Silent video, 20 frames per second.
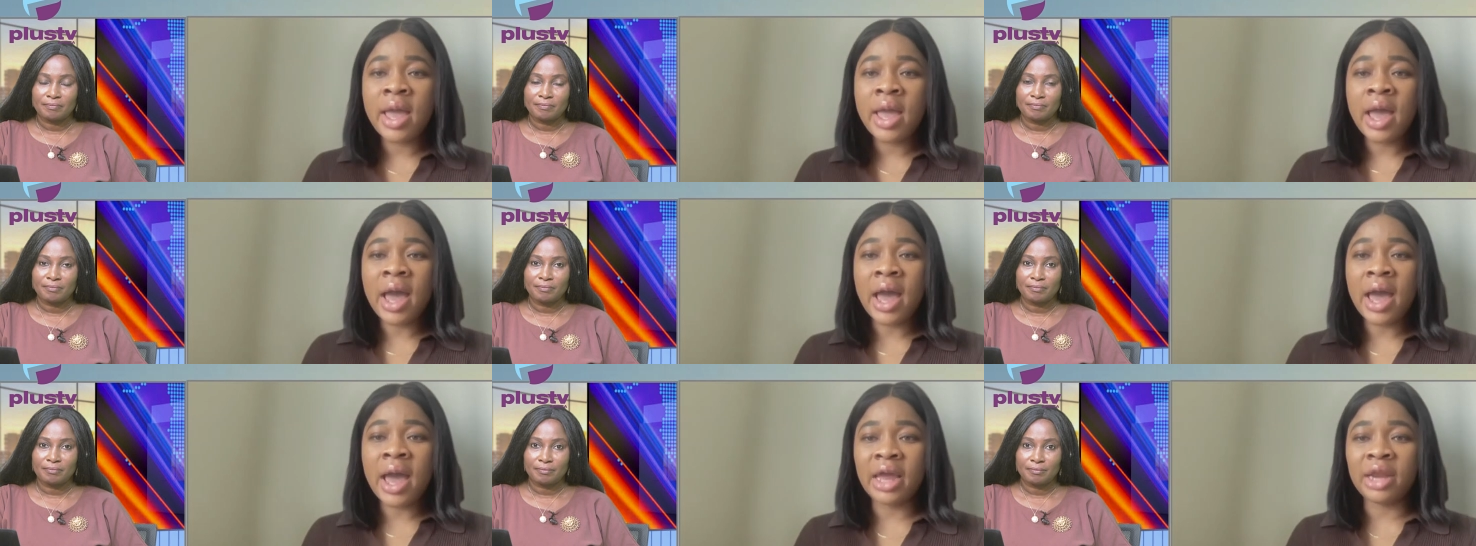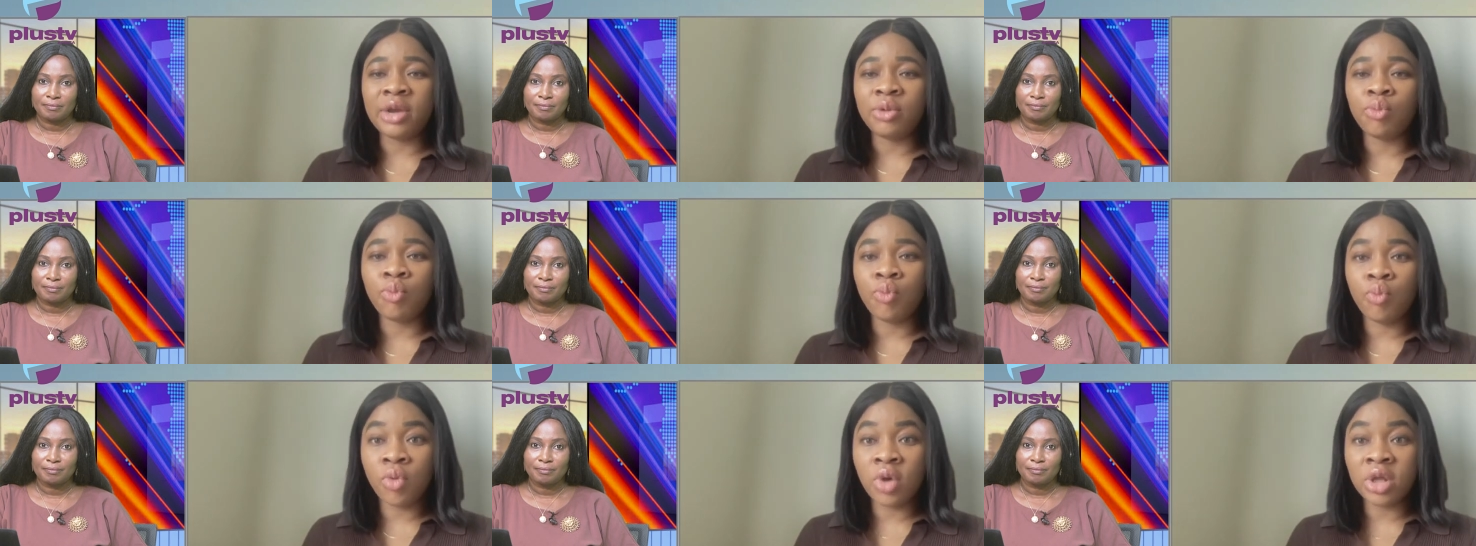Speaker 1: and
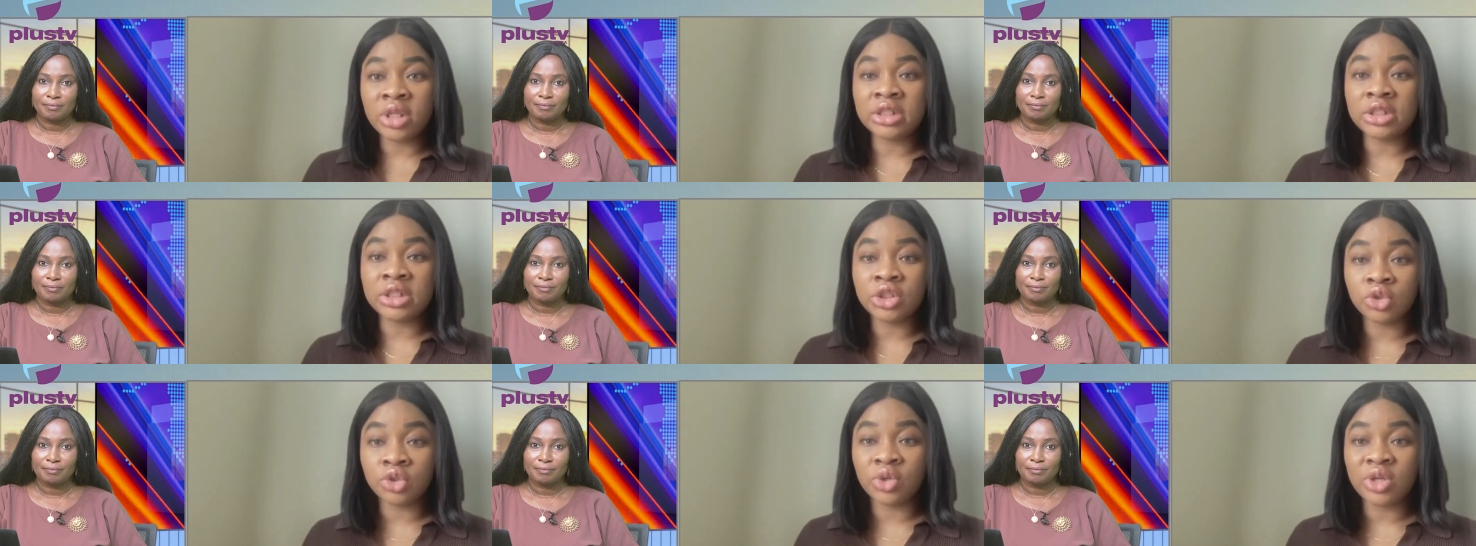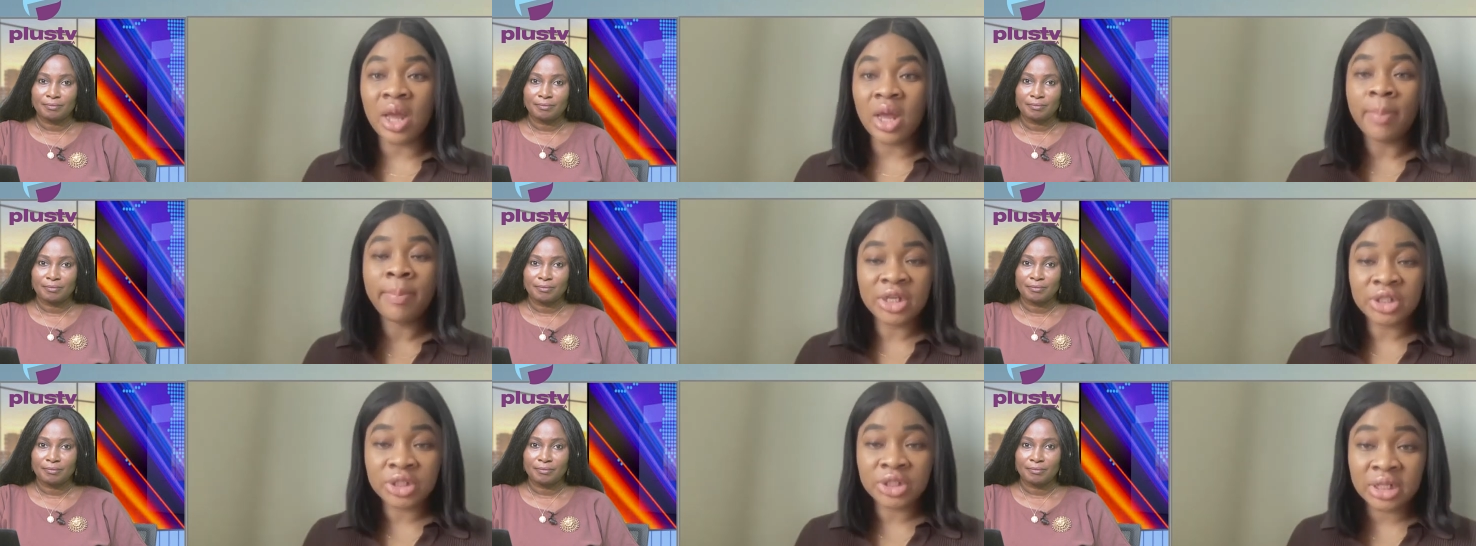what you know they are
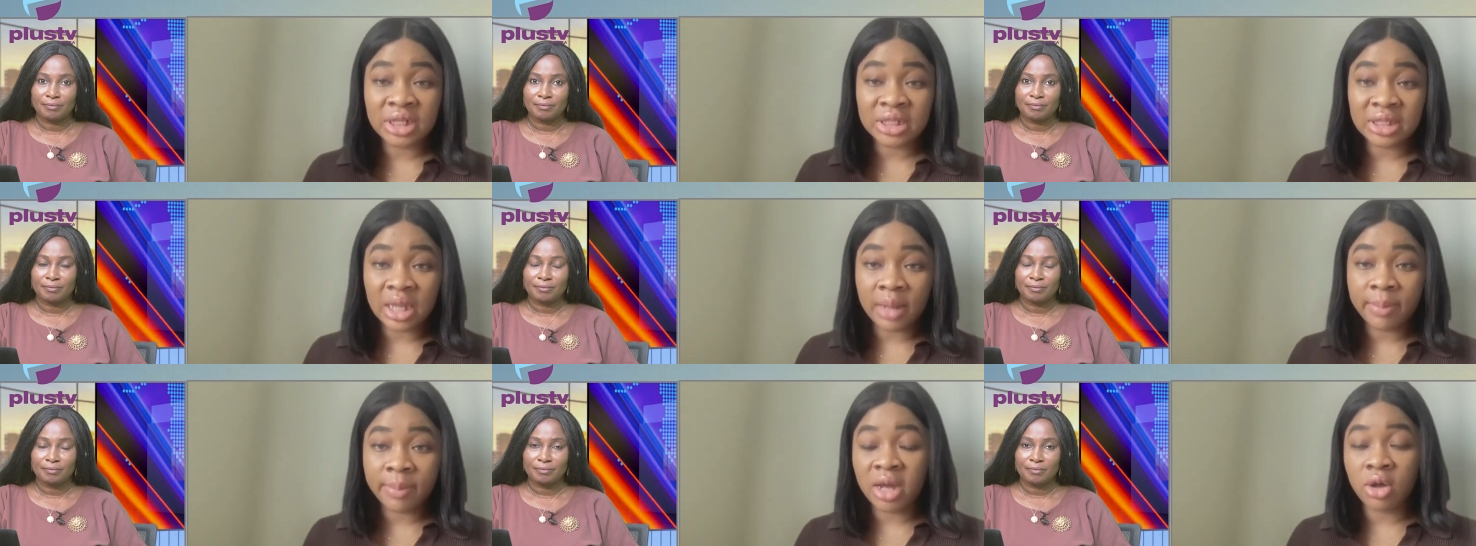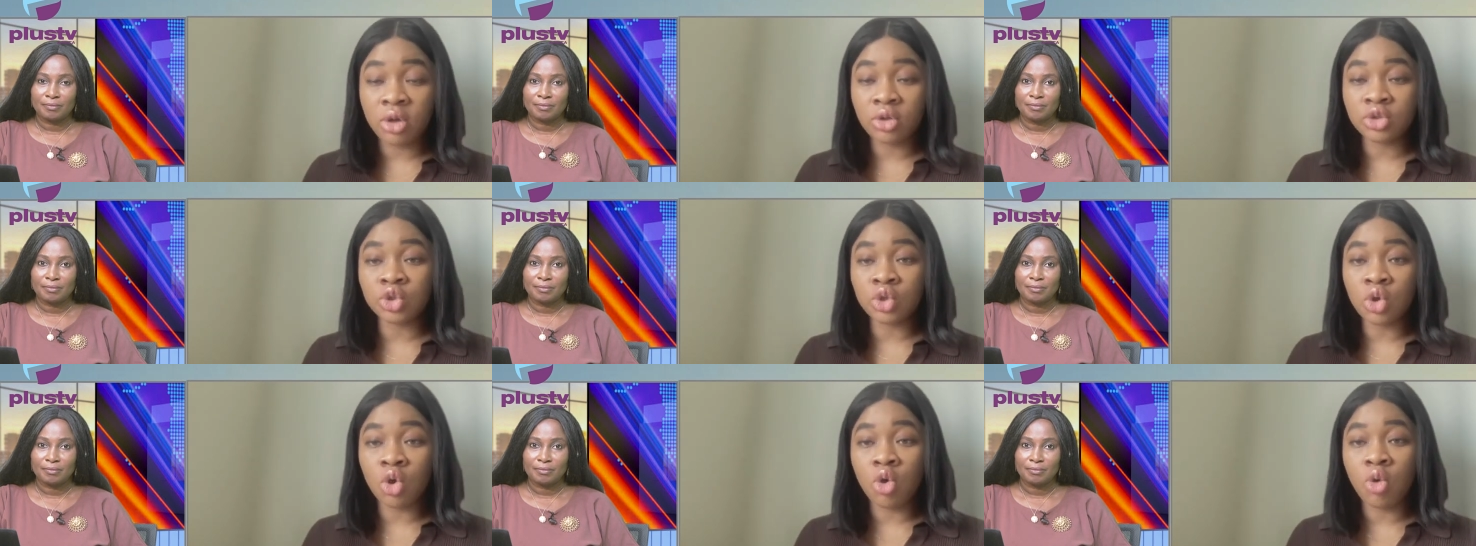passionate about
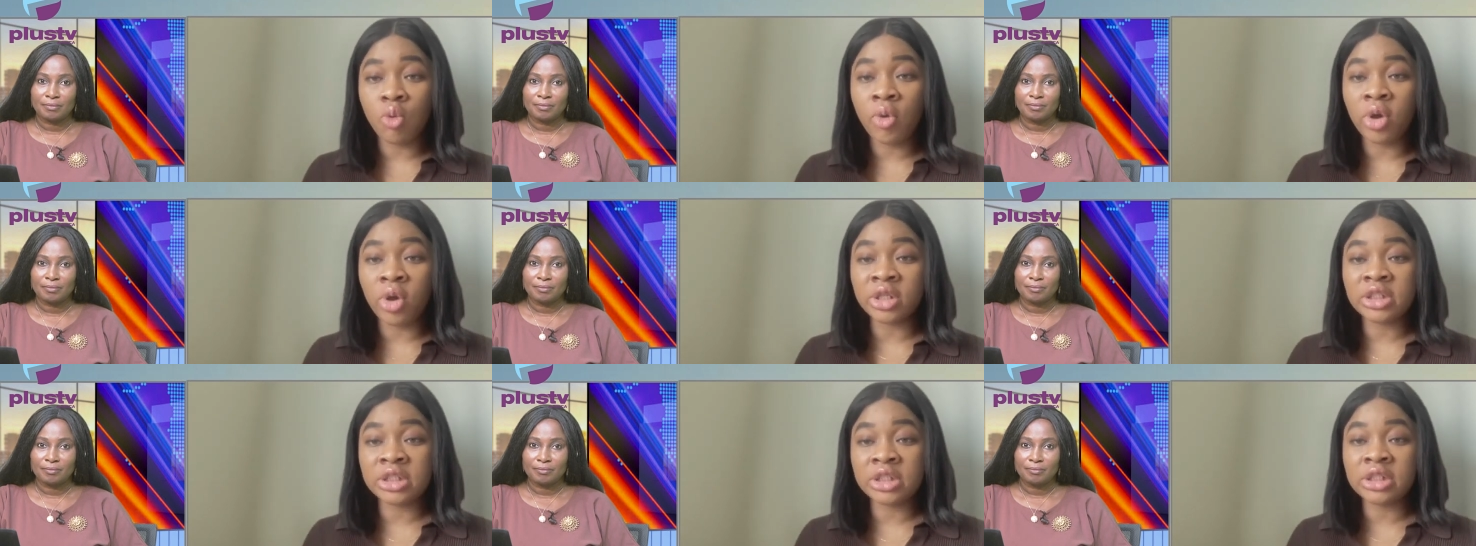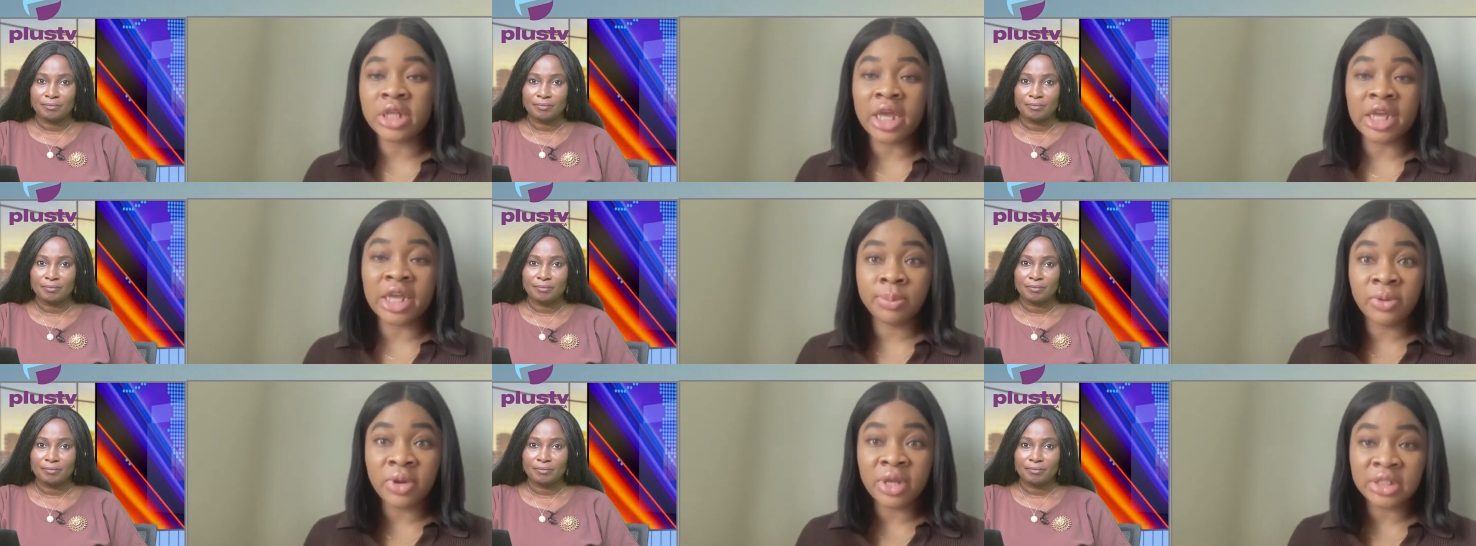or what
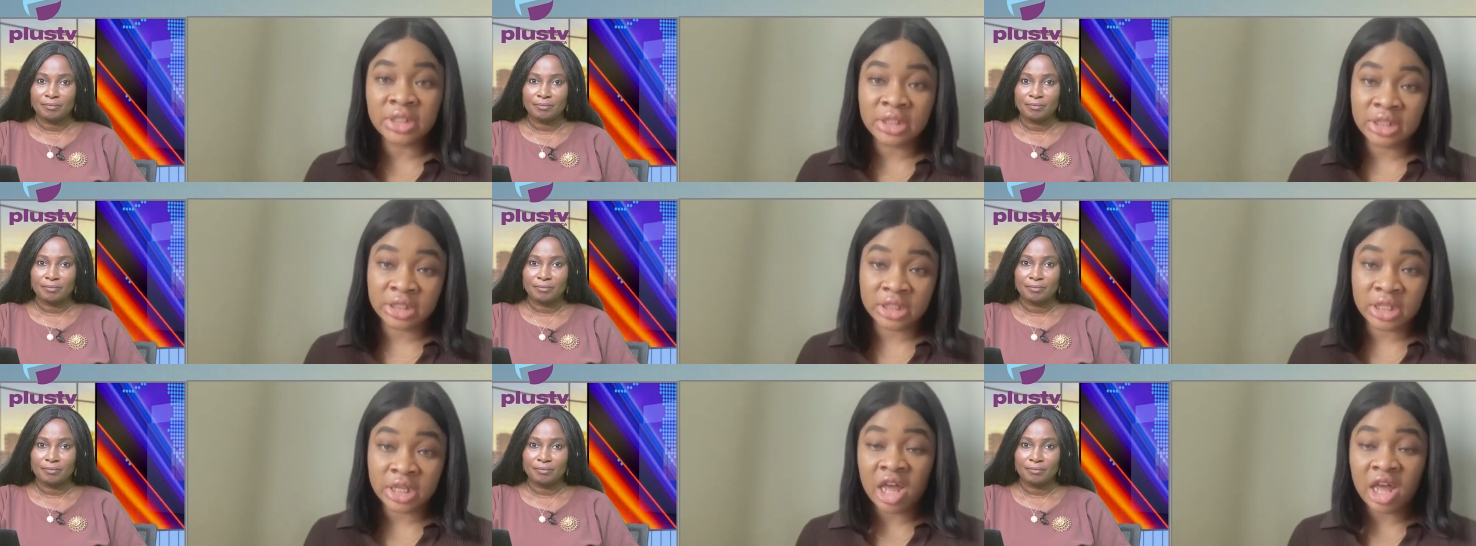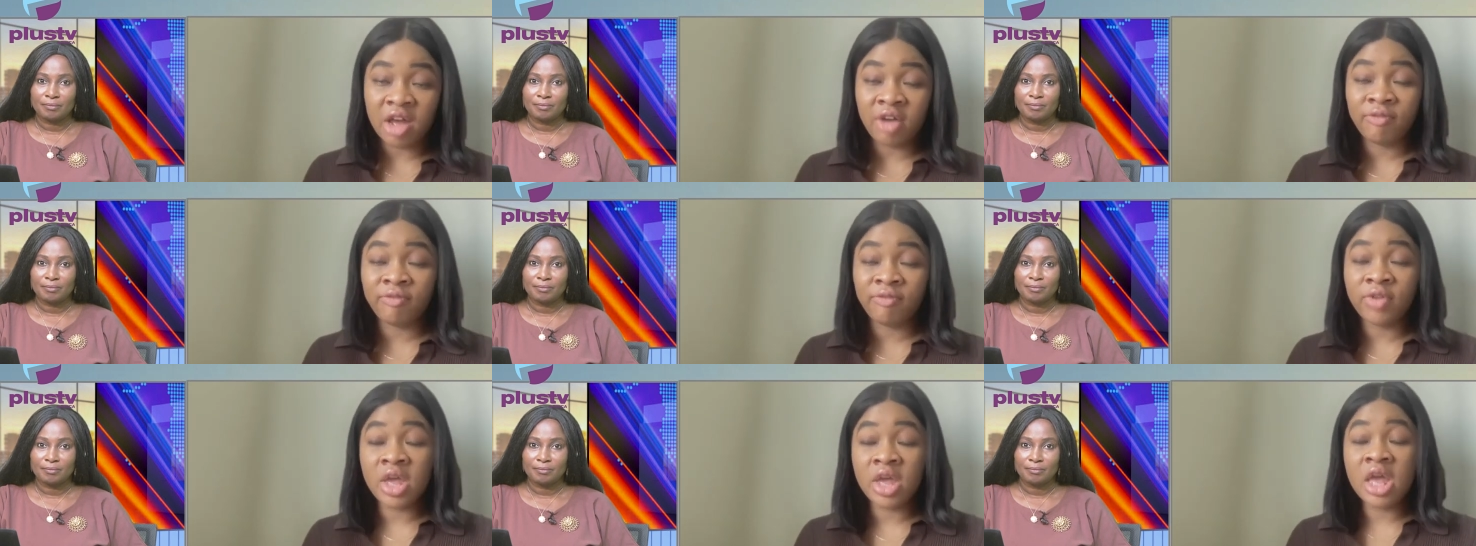experiences they have
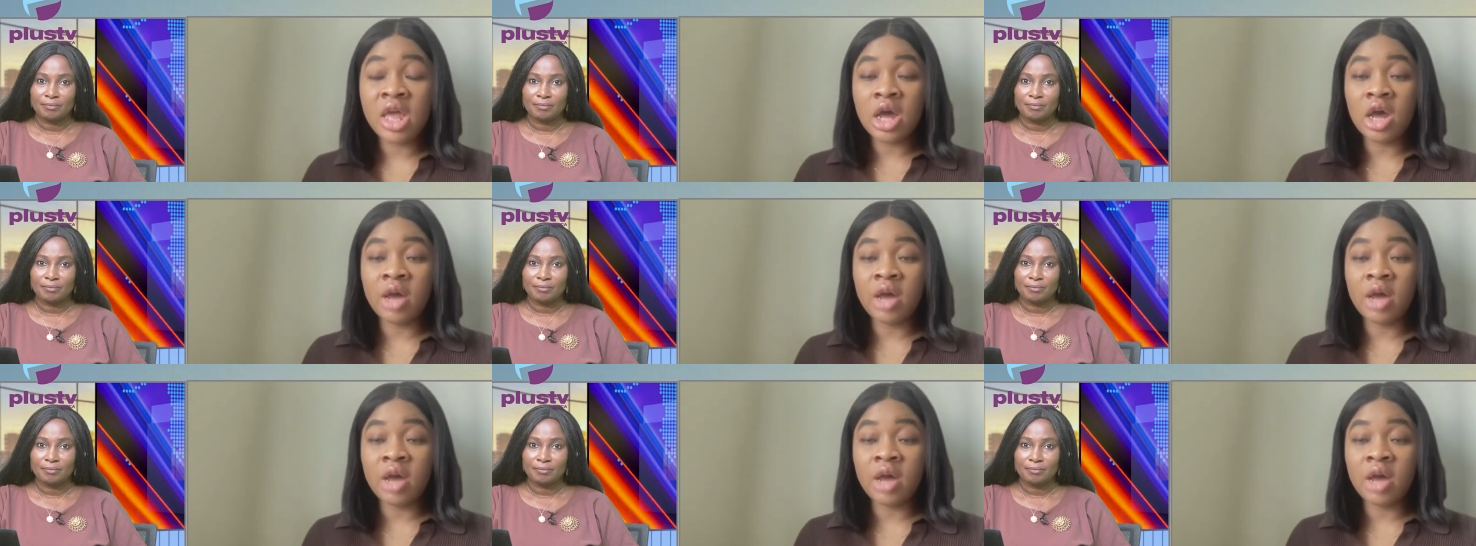um,